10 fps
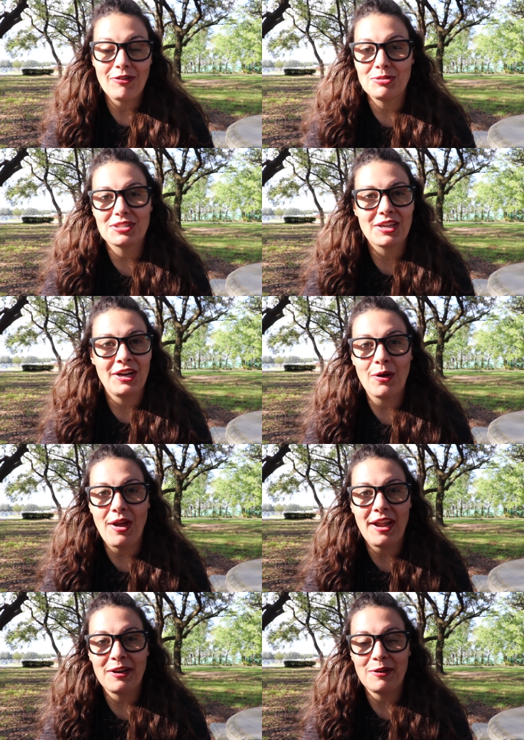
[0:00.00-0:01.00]
I'm just gonna go
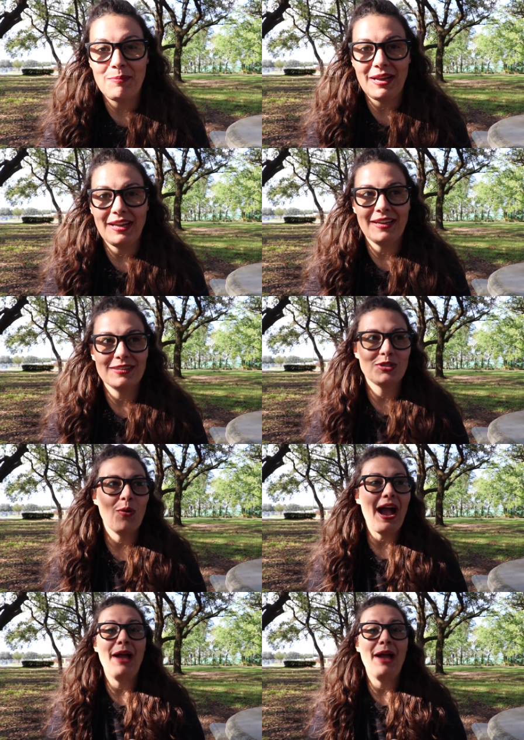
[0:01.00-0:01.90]
ahead and admit it. So